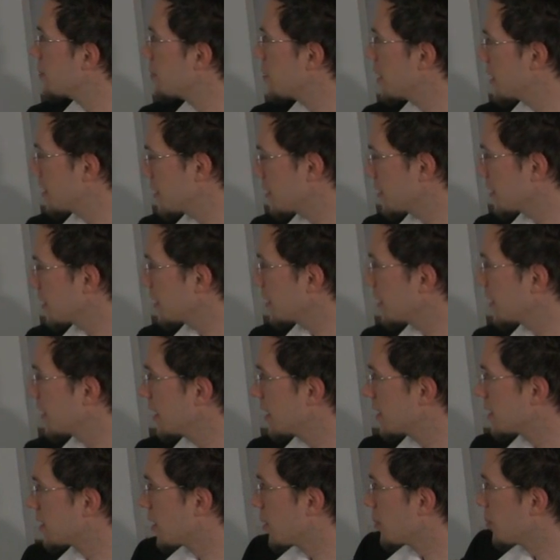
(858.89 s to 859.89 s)
basically
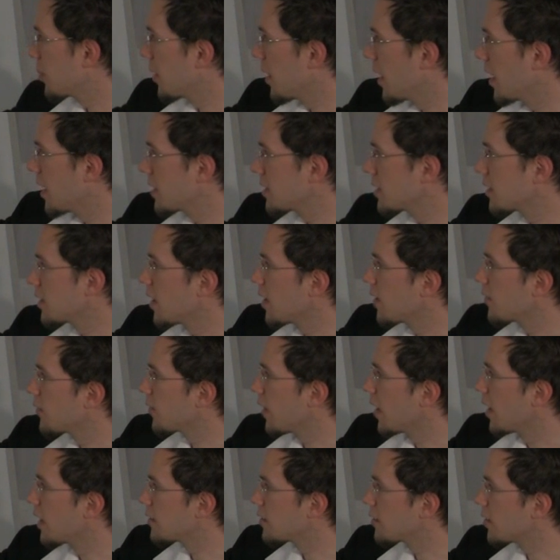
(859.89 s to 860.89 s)
it's comprised of
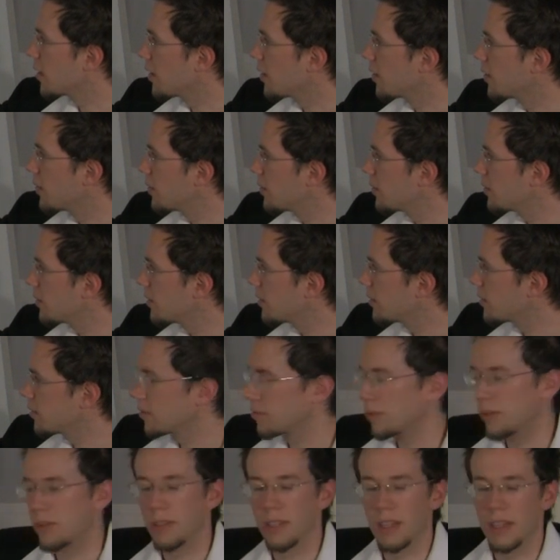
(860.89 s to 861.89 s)
a tone,
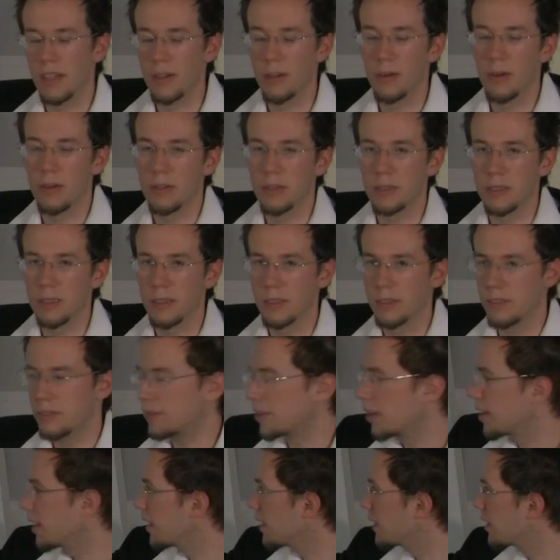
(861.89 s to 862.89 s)
or like a whole tone,
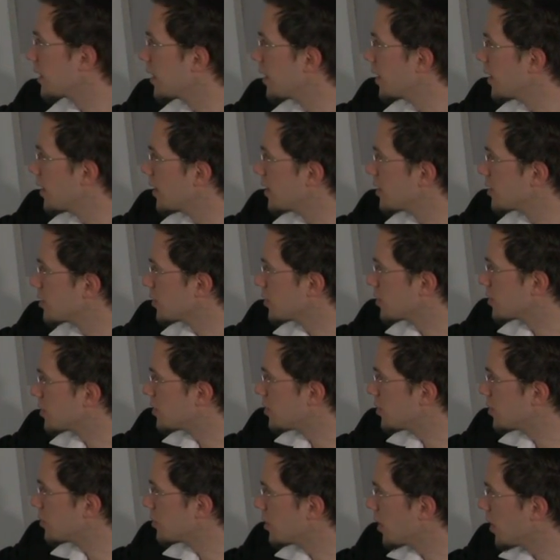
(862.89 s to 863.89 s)
right? So it's
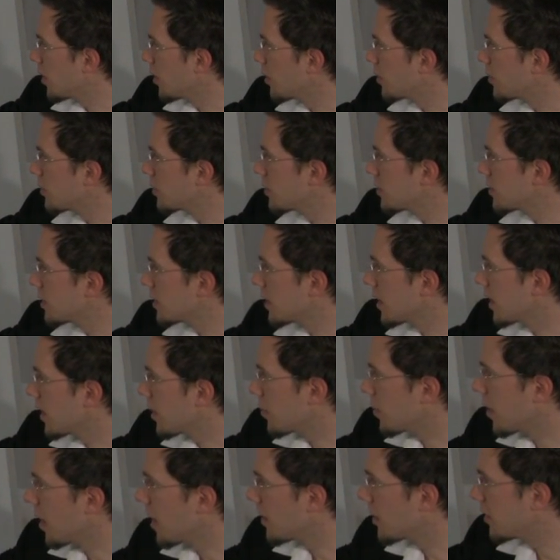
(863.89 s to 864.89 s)
2 tones, then
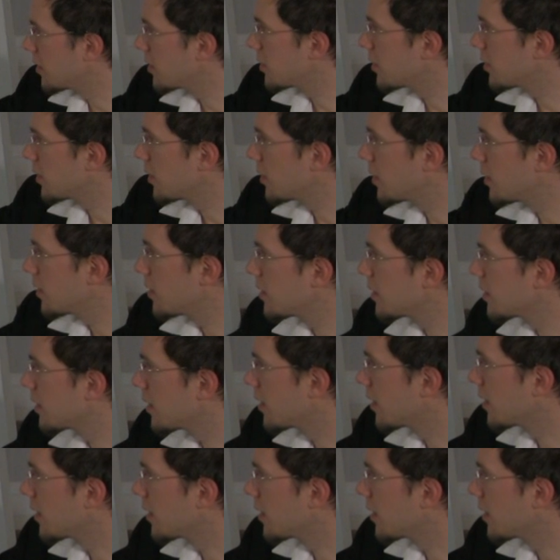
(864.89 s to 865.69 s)
a minor third,